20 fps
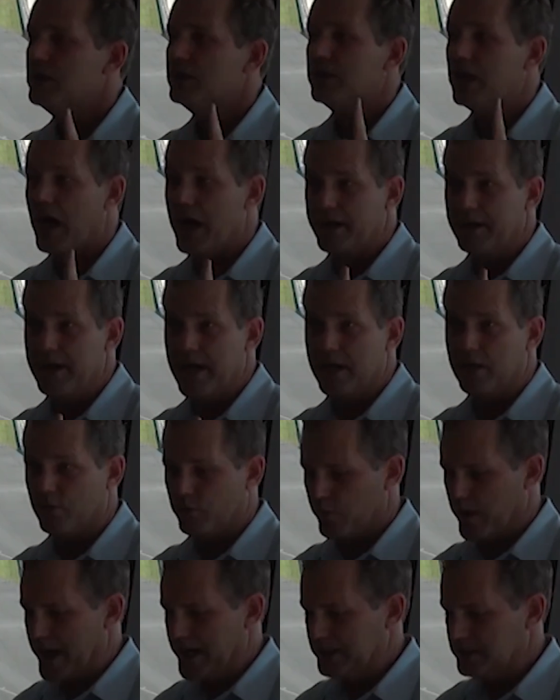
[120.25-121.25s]
Continental
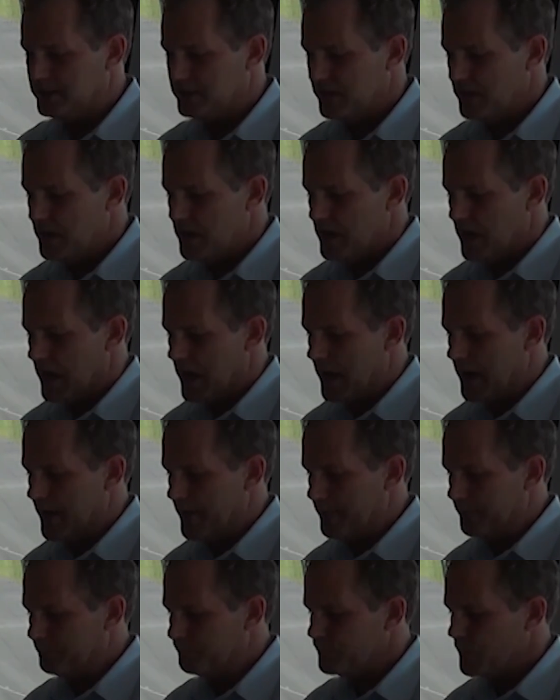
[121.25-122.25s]
race.
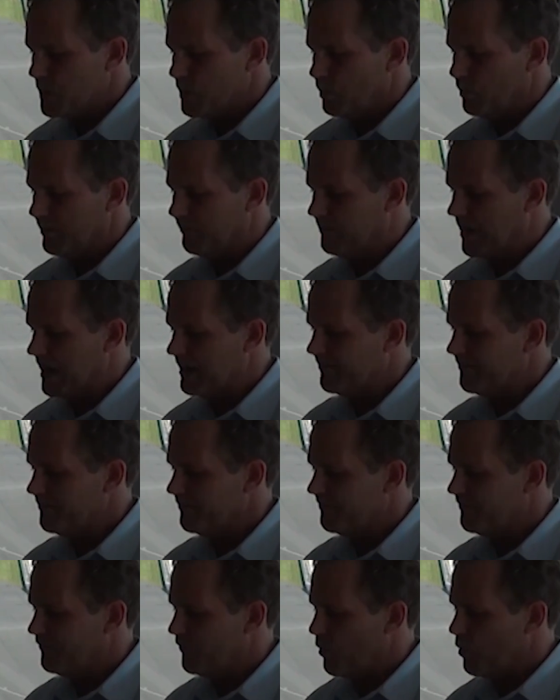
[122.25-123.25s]
We've got a
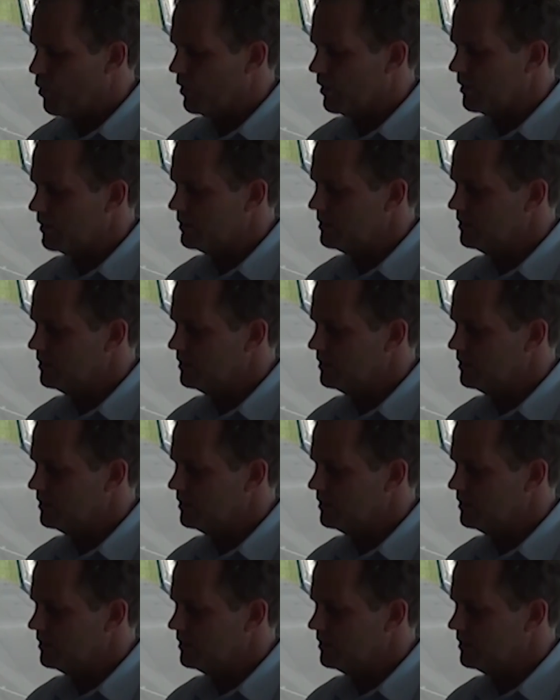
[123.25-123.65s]
Ford